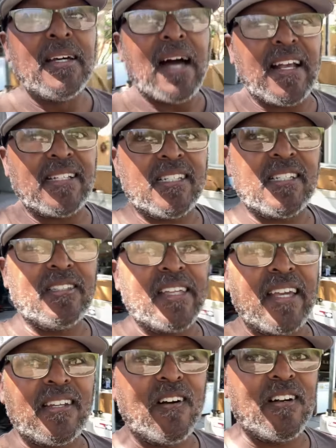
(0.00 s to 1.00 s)
I still
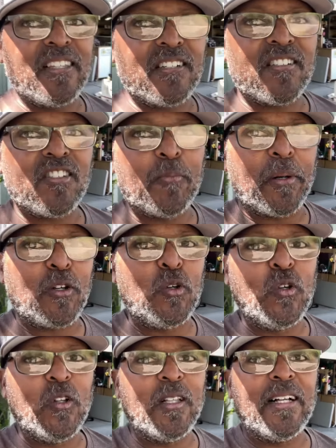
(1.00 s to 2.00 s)
think it already looks super
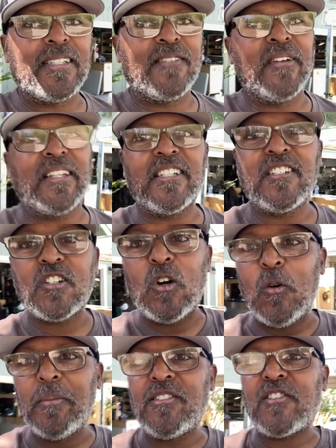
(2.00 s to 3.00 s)
cool as a vintage
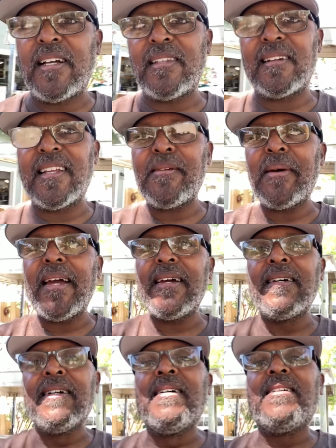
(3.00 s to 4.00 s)
Coleman trailer anyway,
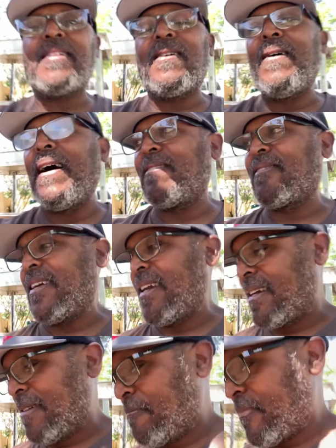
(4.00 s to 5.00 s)
so I don't
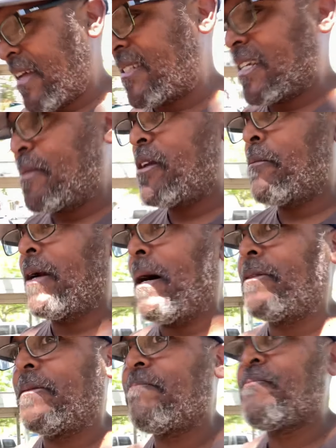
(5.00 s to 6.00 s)
think that's going to be a
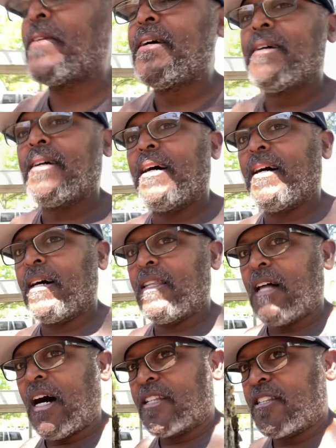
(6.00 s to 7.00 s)
problem. A lot of the